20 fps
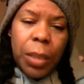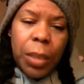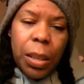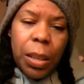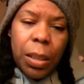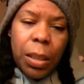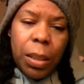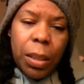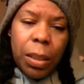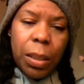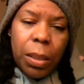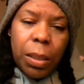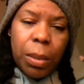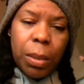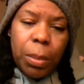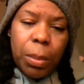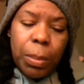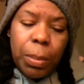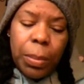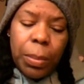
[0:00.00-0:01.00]
and
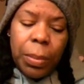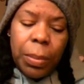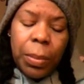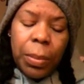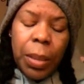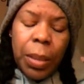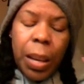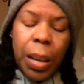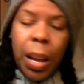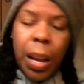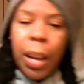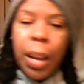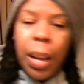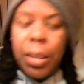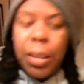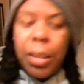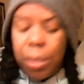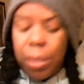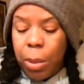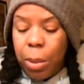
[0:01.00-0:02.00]
I
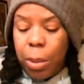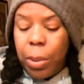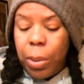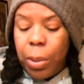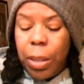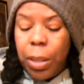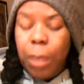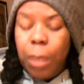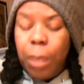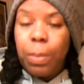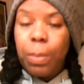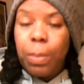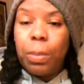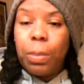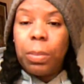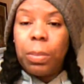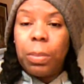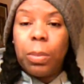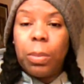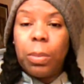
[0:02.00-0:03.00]
stir it up
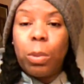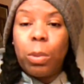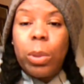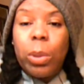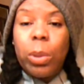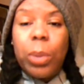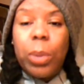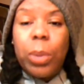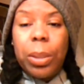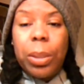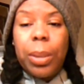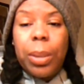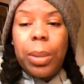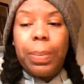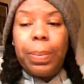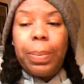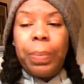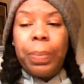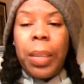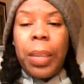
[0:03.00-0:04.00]
real good,
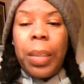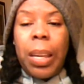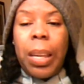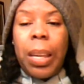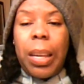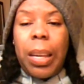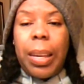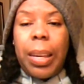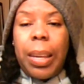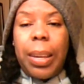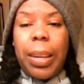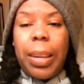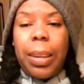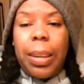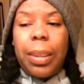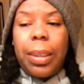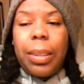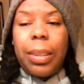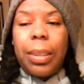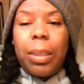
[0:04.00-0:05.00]

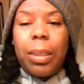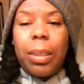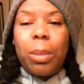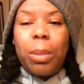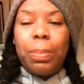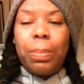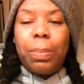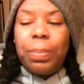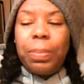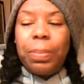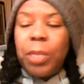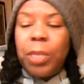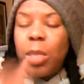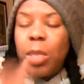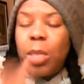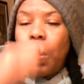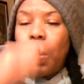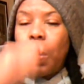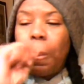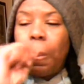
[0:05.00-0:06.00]
and
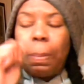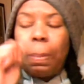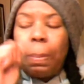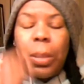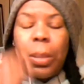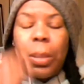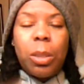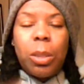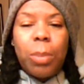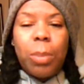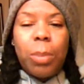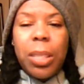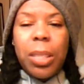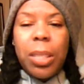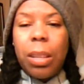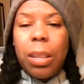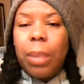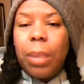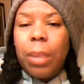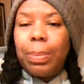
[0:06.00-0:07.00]
just put it on my
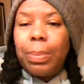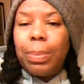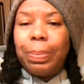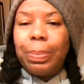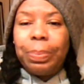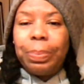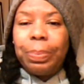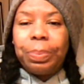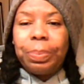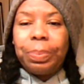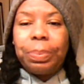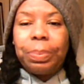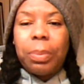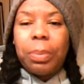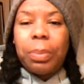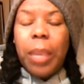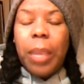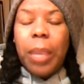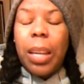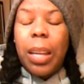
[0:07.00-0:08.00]
tongue.
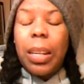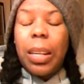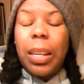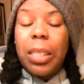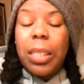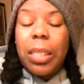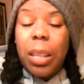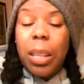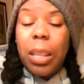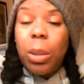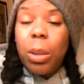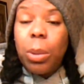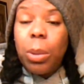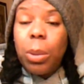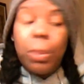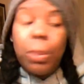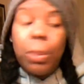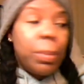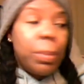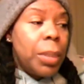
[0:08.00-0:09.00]
And I tell
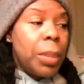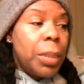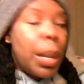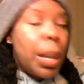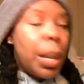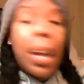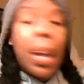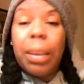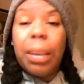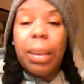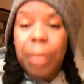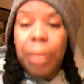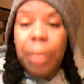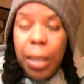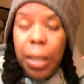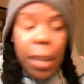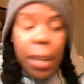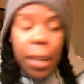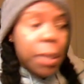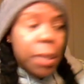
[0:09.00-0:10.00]
you, I have
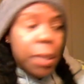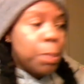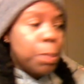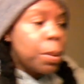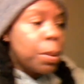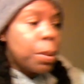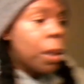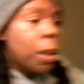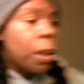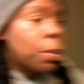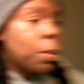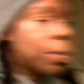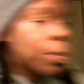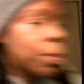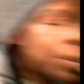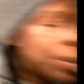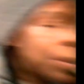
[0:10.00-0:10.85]
not had the problem